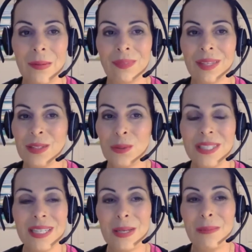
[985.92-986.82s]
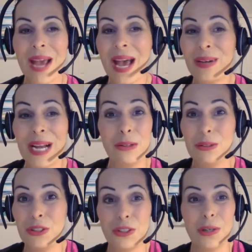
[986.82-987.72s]
So it doesn't matter how you
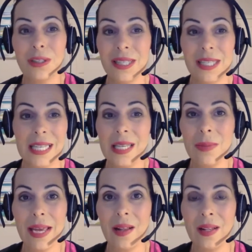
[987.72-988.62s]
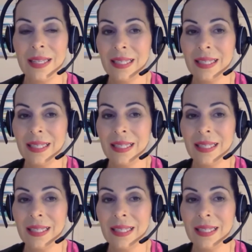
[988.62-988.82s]
started the email.